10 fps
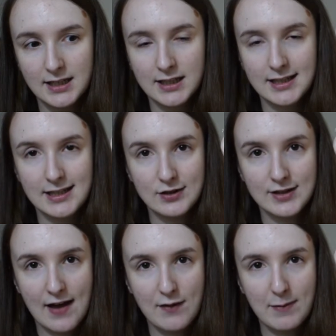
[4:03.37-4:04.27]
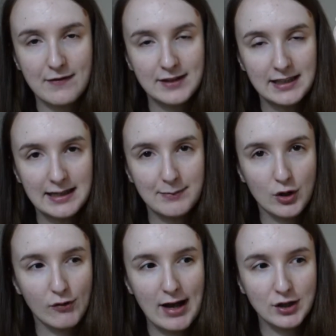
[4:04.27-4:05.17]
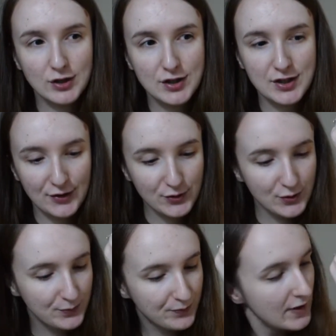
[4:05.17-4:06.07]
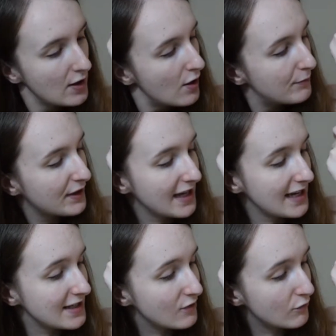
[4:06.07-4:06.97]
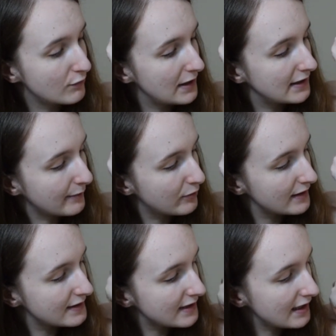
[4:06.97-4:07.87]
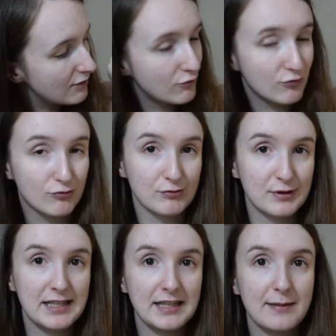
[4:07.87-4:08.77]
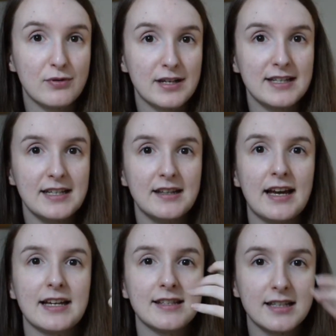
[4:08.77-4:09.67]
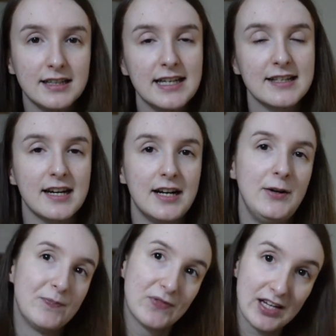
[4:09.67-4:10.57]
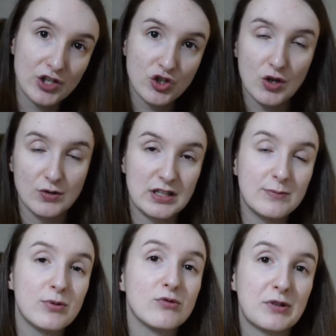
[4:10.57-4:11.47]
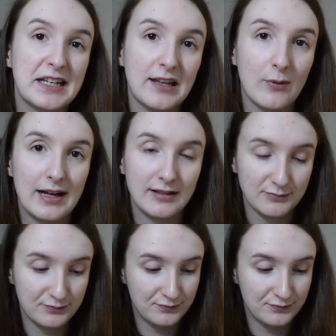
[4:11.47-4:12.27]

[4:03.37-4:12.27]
because it does have a bit of a deeper grey undertone. But it is really pretty, like as a glitter, it shows up really well.